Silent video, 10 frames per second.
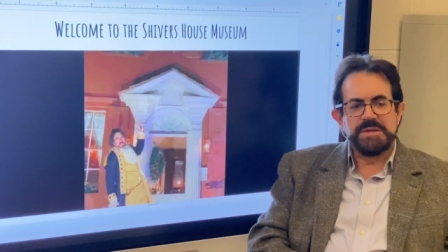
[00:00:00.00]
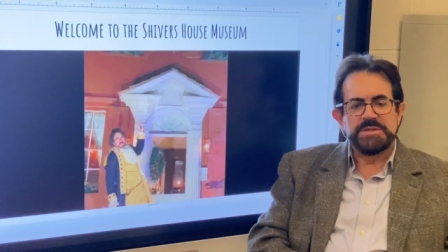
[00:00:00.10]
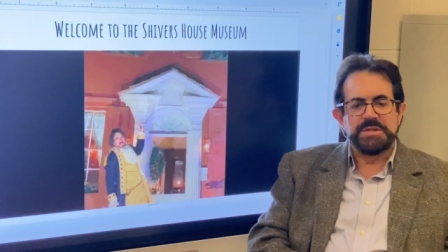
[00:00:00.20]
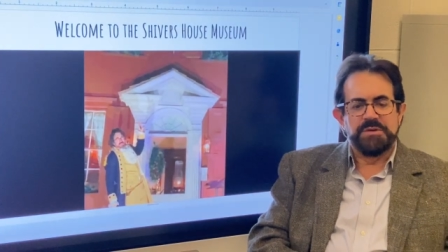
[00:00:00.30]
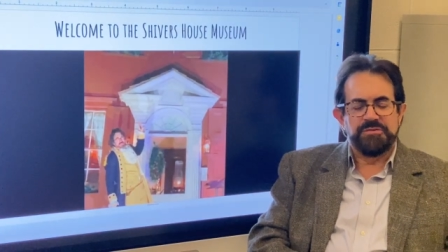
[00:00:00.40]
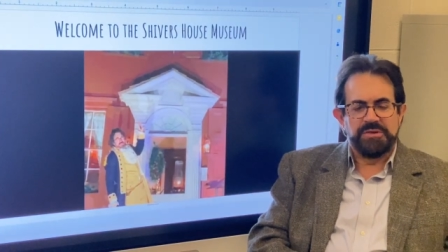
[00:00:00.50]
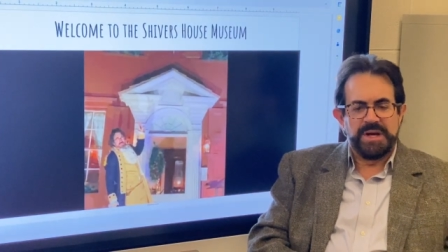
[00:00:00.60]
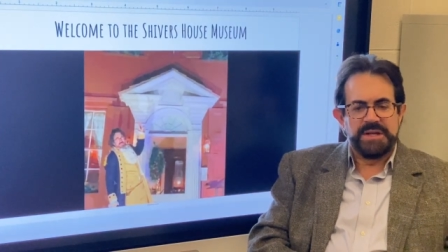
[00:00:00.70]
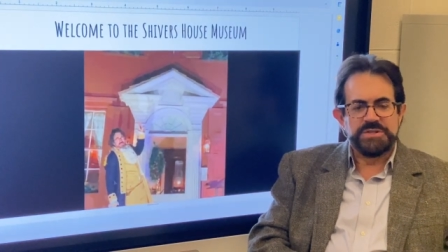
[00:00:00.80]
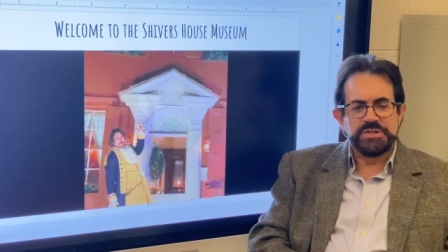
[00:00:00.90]
So
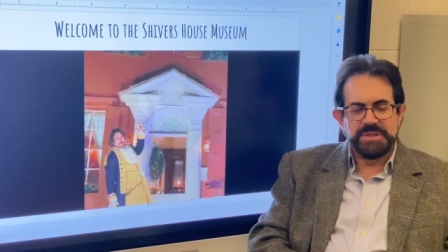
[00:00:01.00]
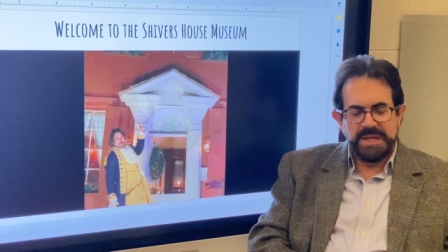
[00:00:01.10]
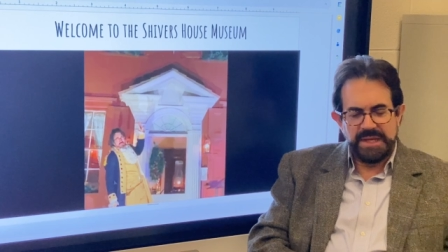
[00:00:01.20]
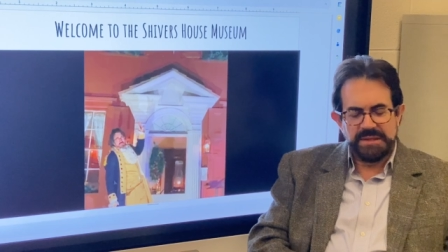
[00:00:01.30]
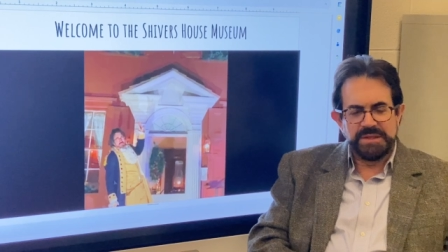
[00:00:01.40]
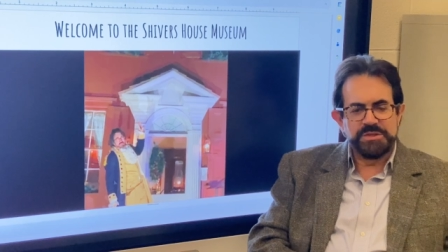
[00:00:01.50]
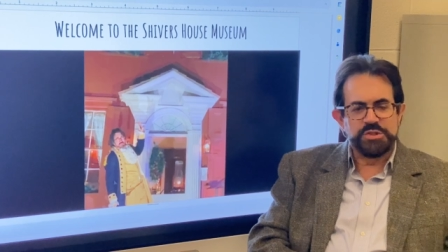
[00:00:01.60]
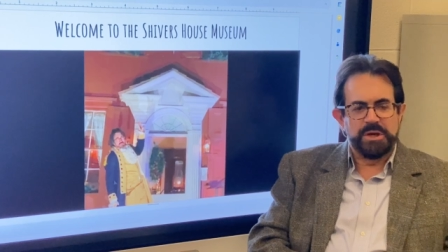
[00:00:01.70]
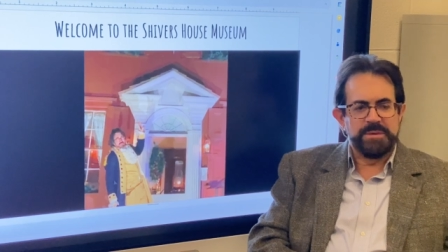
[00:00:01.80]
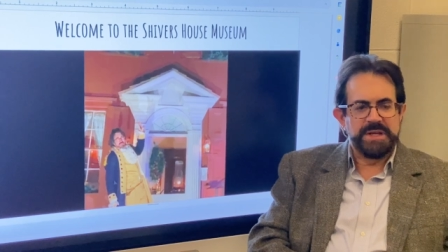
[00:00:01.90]
France, England,
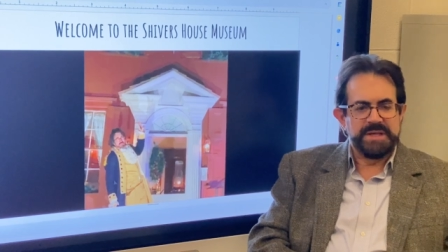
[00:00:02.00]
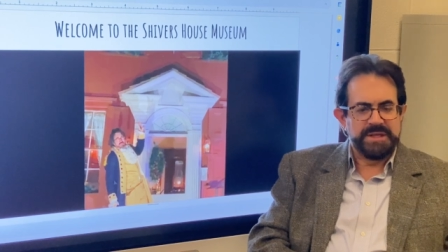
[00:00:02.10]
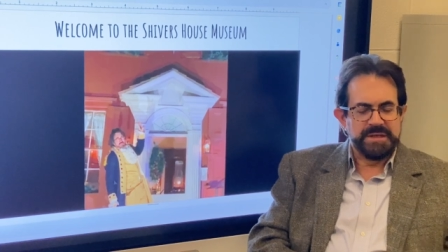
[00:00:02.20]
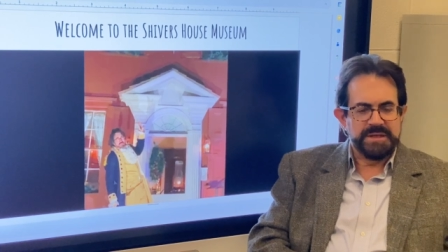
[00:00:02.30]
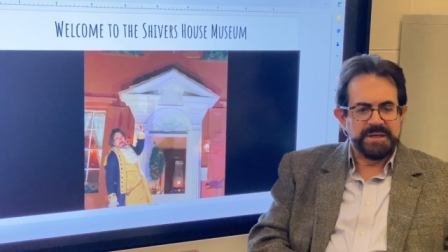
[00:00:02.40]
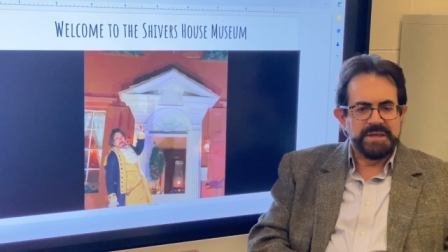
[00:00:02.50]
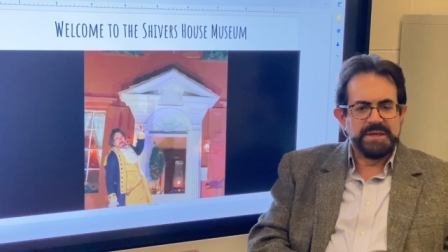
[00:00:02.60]
Germany, and Italy.